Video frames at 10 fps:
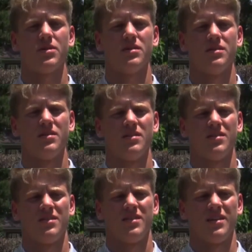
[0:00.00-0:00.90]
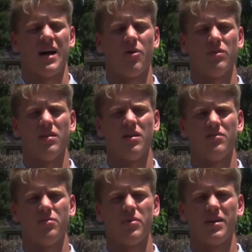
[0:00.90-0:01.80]
But I would
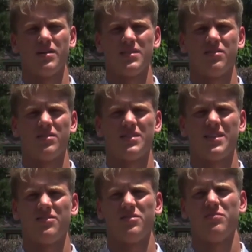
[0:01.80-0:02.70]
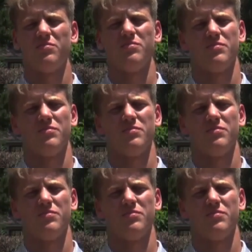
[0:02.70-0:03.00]
love to play a 7-on-7.